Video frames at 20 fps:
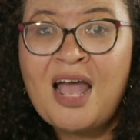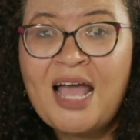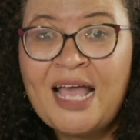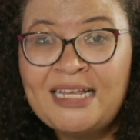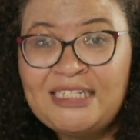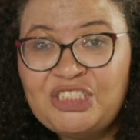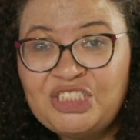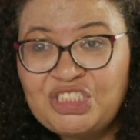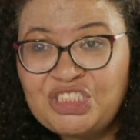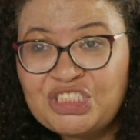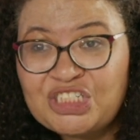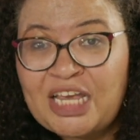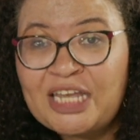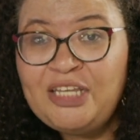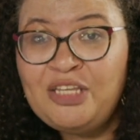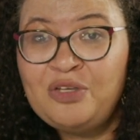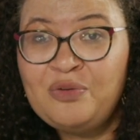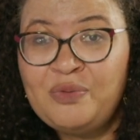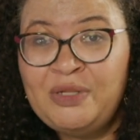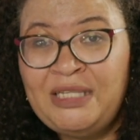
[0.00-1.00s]
I
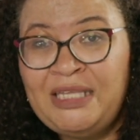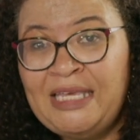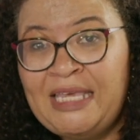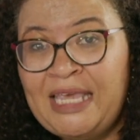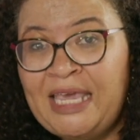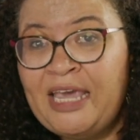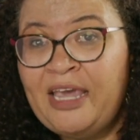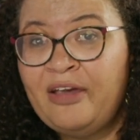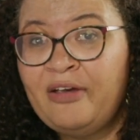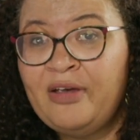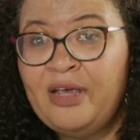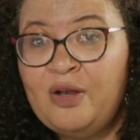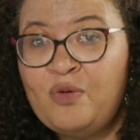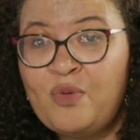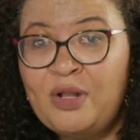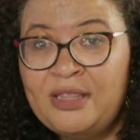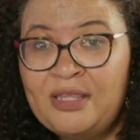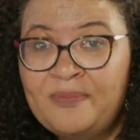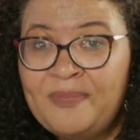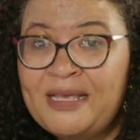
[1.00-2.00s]
genuinely care and
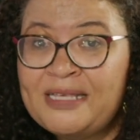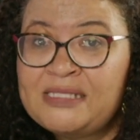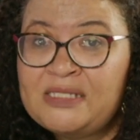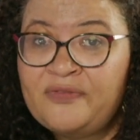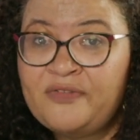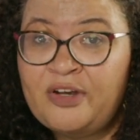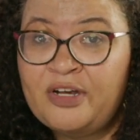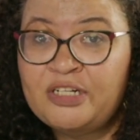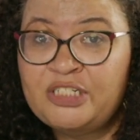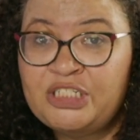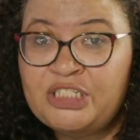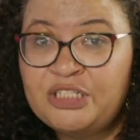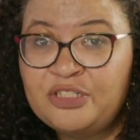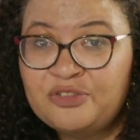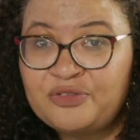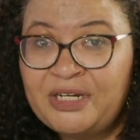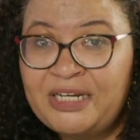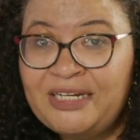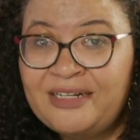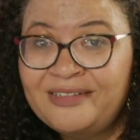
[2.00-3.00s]
want the best for our
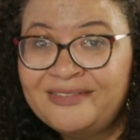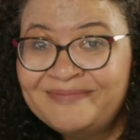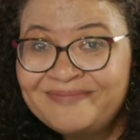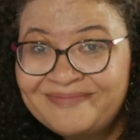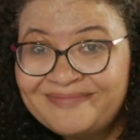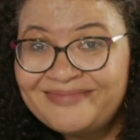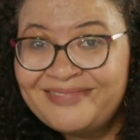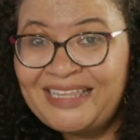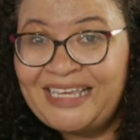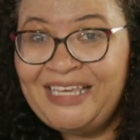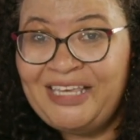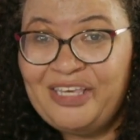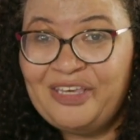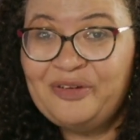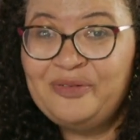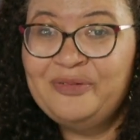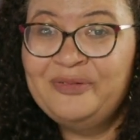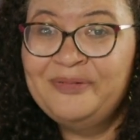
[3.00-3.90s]
children. Thank you.